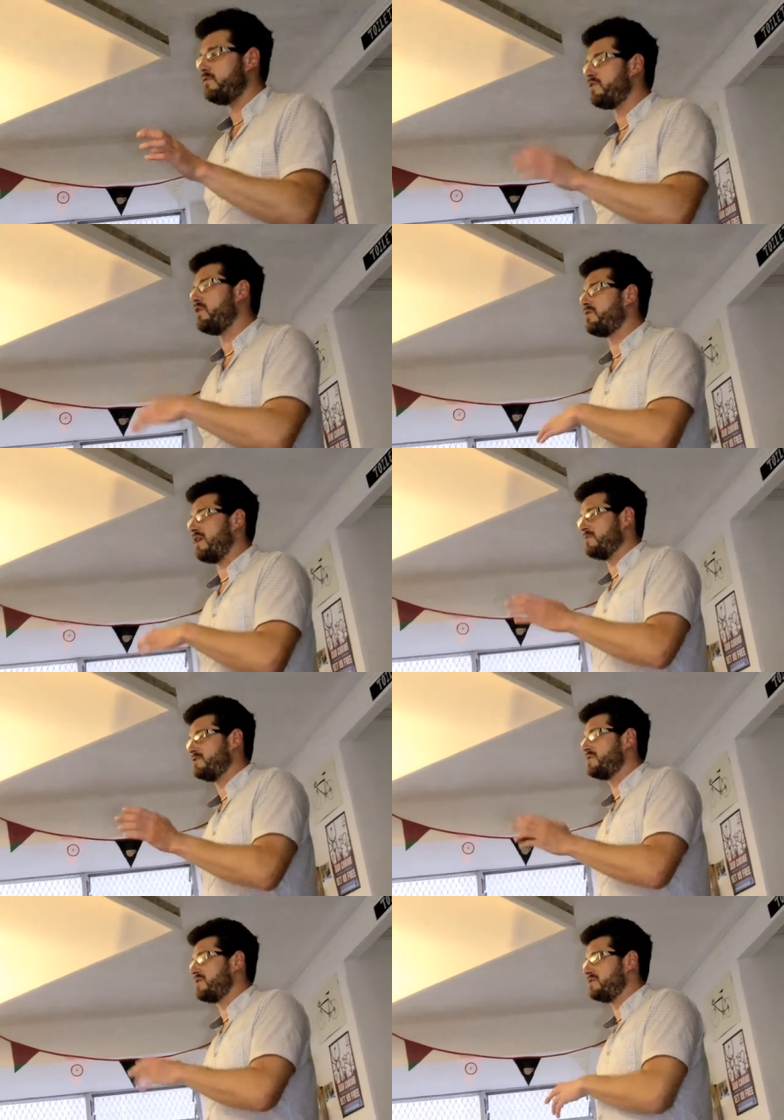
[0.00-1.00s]
the programme
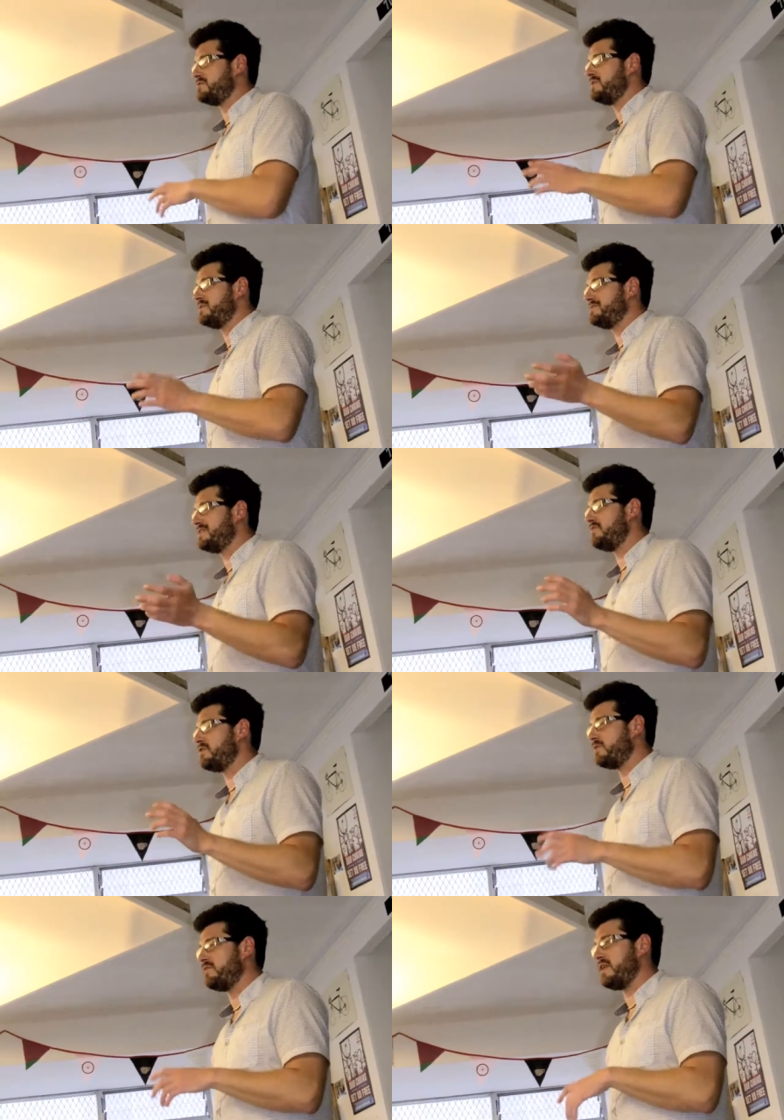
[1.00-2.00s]
which we're going to be
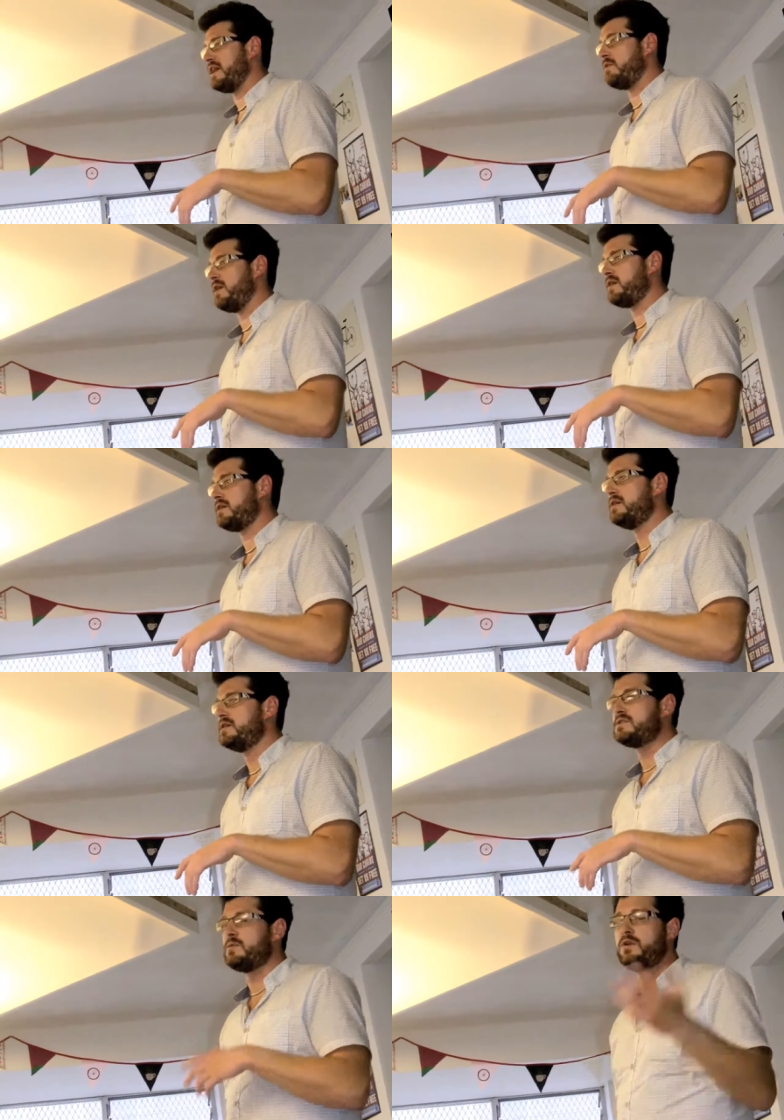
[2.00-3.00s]
delivering with the network.
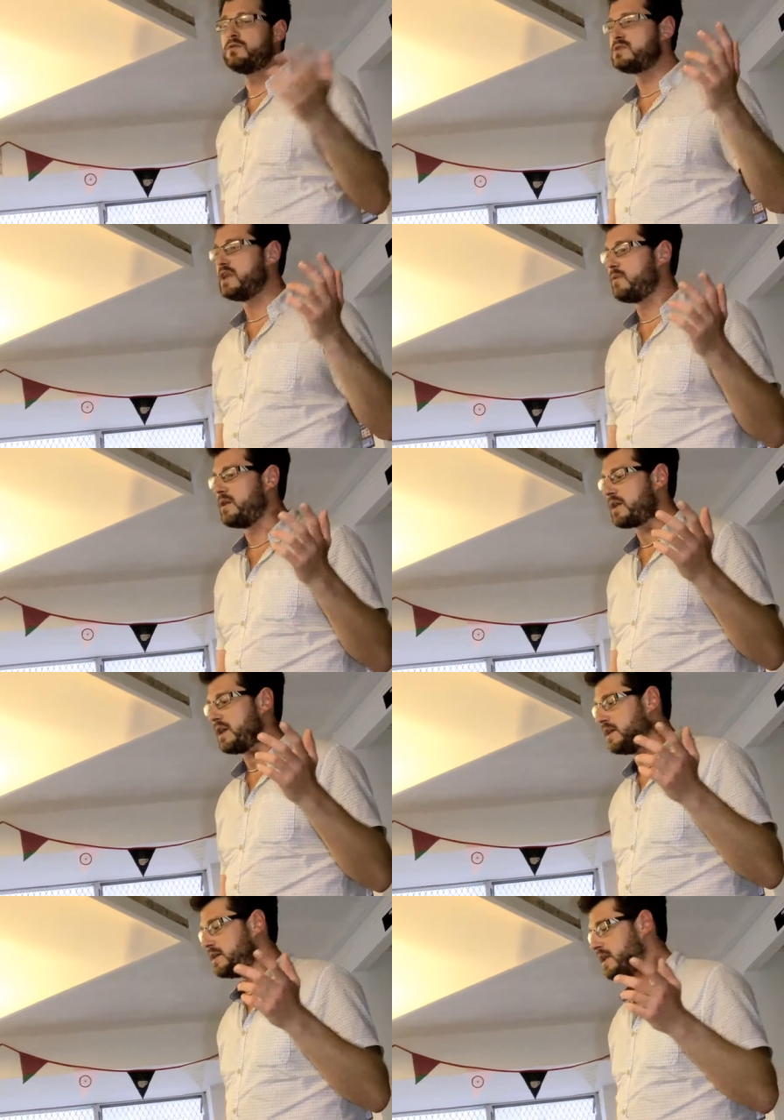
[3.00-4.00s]
So we launched the network
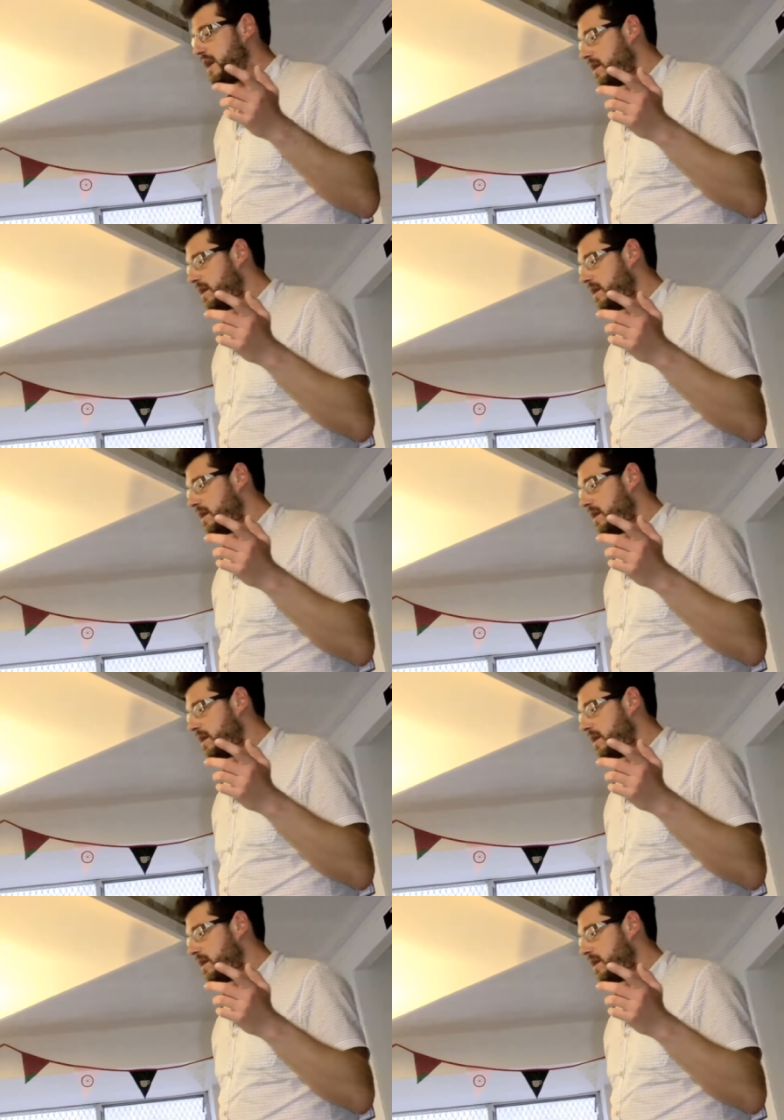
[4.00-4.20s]
in